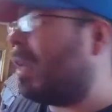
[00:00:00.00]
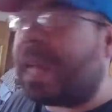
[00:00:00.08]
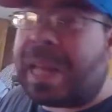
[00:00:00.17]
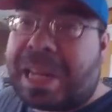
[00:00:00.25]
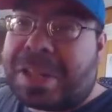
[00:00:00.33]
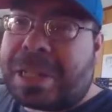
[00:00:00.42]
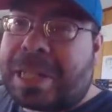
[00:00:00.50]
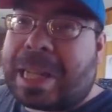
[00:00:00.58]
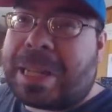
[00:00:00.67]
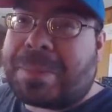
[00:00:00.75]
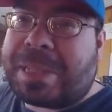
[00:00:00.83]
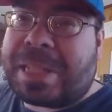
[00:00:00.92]
I actually
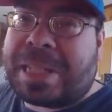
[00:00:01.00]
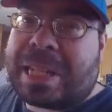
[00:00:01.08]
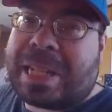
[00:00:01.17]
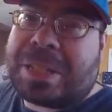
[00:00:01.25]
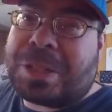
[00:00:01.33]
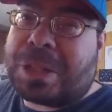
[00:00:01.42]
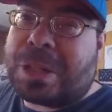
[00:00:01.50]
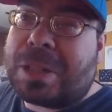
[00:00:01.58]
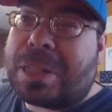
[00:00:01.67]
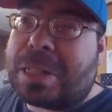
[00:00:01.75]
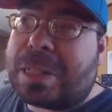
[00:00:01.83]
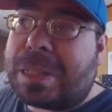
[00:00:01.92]
name it Saint
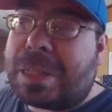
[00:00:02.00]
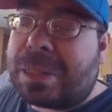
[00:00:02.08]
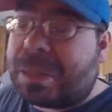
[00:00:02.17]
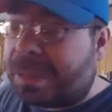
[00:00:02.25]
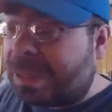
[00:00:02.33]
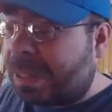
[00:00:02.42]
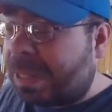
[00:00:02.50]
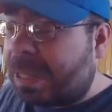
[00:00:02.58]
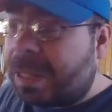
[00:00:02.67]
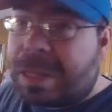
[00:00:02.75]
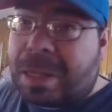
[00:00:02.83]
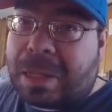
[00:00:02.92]
John.
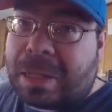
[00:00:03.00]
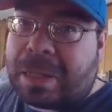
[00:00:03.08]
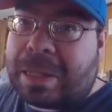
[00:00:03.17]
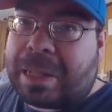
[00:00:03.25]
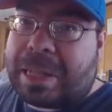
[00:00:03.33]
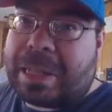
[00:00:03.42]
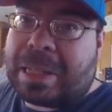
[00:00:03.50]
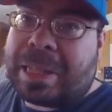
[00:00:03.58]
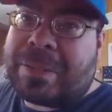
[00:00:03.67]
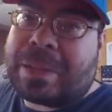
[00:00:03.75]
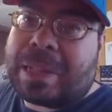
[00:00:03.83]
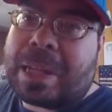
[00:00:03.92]

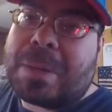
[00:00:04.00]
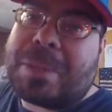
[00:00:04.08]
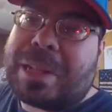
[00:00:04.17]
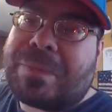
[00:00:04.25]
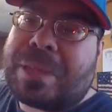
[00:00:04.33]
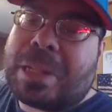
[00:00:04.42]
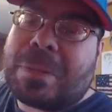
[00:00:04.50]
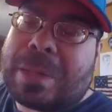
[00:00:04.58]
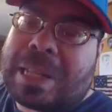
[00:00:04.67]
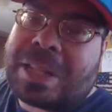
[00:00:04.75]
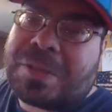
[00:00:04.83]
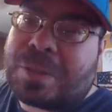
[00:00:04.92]
Leave a comment if you know
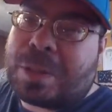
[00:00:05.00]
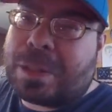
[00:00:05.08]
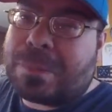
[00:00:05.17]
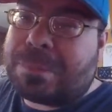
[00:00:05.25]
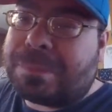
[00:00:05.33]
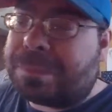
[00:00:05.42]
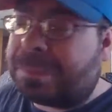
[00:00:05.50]
what that's from.